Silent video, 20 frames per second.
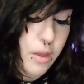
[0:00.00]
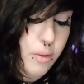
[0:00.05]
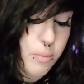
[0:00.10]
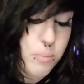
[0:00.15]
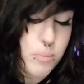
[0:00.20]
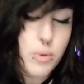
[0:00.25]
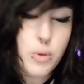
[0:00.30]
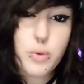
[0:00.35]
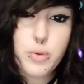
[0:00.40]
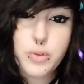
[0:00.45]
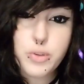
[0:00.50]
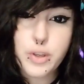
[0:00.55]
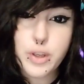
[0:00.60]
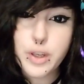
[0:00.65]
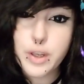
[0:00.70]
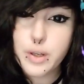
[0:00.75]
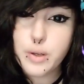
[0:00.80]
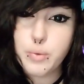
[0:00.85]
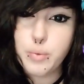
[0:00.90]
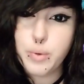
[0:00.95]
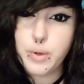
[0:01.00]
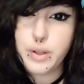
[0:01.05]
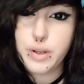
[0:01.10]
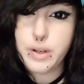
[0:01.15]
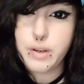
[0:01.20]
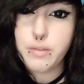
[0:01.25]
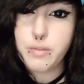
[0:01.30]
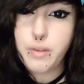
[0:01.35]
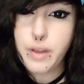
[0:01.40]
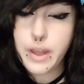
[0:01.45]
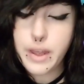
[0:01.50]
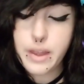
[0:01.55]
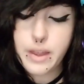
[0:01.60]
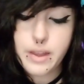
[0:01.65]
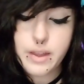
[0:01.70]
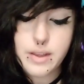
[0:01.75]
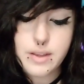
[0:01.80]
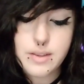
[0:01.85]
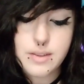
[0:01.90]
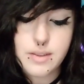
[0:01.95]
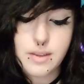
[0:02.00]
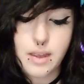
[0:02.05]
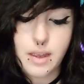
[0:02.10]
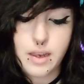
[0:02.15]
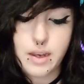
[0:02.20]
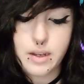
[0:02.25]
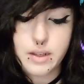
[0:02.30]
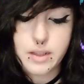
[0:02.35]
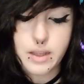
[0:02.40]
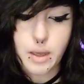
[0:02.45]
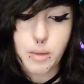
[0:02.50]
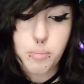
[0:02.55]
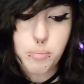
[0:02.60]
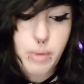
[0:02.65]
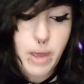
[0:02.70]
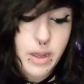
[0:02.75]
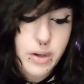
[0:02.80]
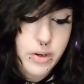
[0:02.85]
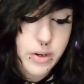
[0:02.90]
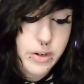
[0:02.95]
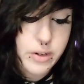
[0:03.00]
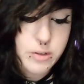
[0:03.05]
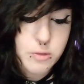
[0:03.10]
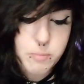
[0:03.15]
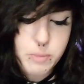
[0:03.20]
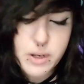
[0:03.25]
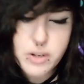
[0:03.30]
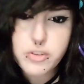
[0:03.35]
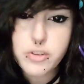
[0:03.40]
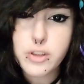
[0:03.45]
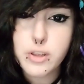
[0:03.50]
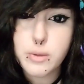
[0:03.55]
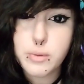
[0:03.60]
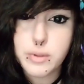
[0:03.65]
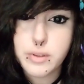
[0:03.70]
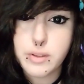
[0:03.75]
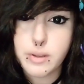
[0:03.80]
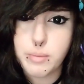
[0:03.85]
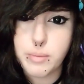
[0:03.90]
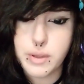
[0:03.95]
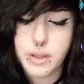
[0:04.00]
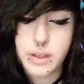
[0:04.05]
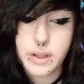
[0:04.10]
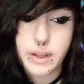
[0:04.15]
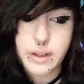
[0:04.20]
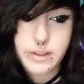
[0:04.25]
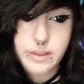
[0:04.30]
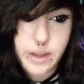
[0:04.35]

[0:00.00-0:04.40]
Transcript: music would advance and get better, especially with something like